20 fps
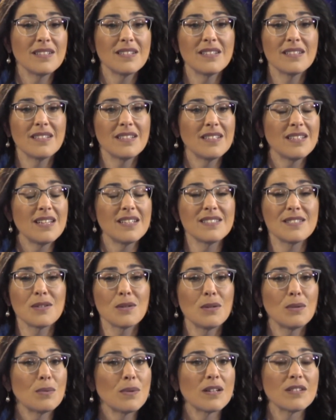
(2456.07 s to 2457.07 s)

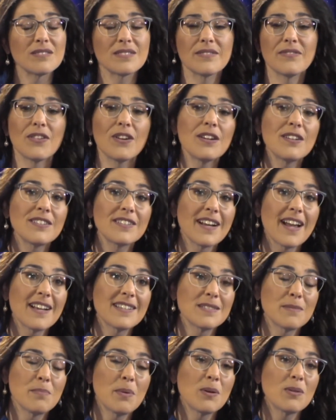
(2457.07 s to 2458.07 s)
a world of hurt,
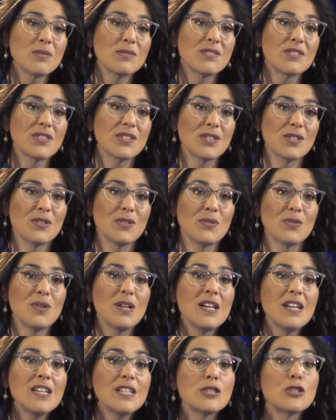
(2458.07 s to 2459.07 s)
as opposed to
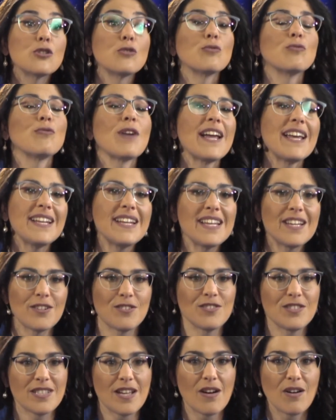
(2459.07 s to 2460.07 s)
training
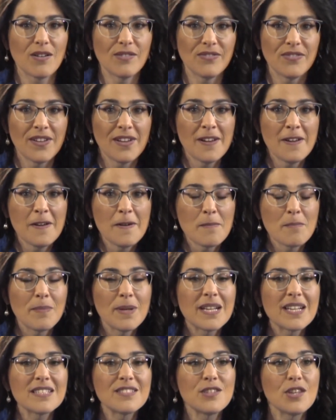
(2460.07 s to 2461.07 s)
yourself.
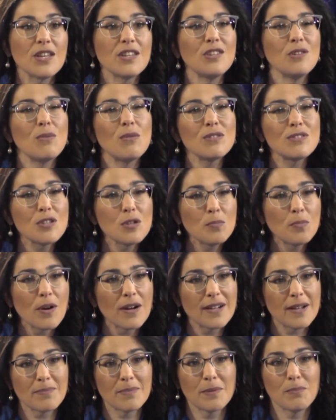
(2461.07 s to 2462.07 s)
Because you also
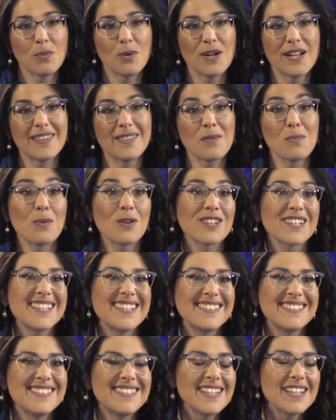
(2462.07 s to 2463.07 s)
brought up the point that we're
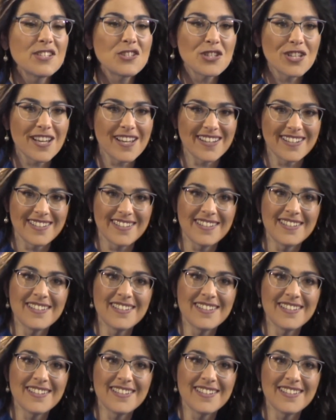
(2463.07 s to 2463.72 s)
conditioned